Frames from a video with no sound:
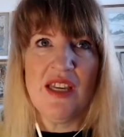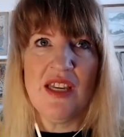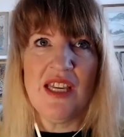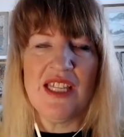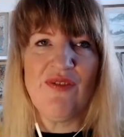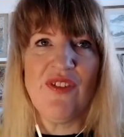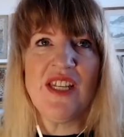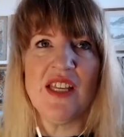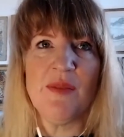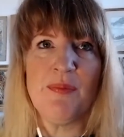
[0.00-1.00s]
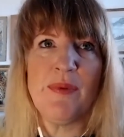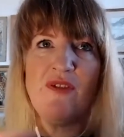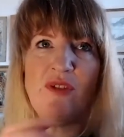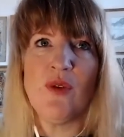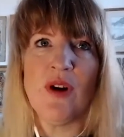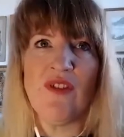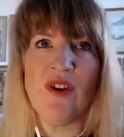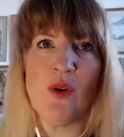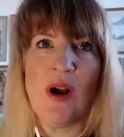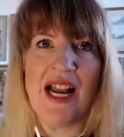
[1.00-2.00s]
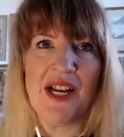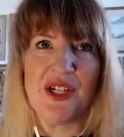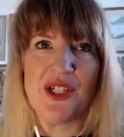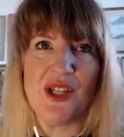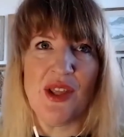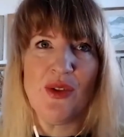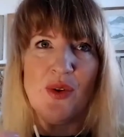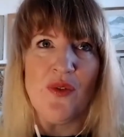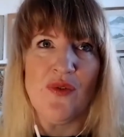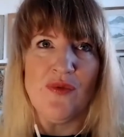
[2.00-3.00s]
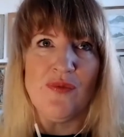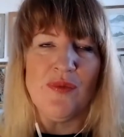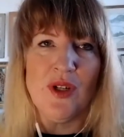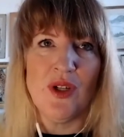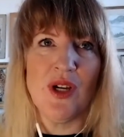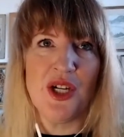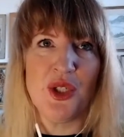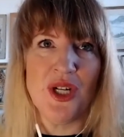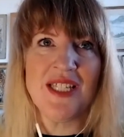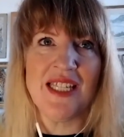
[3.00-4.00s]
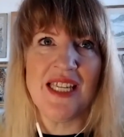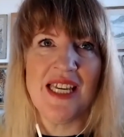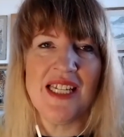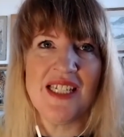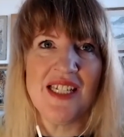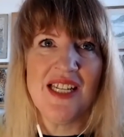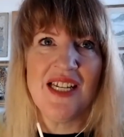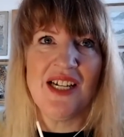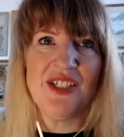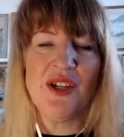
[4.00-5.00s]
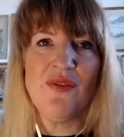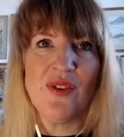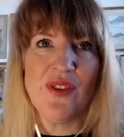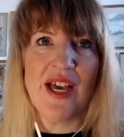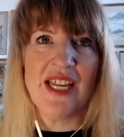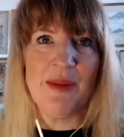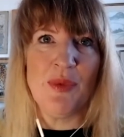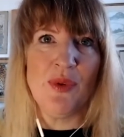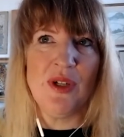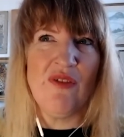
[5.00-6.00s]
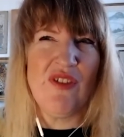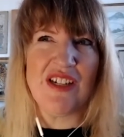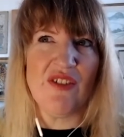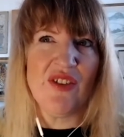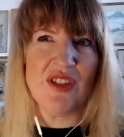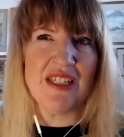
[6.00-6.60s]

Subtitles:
it's funny that before I felt quite anxious at the thought of addressing it. I don't feel that anymore. In fact, I feel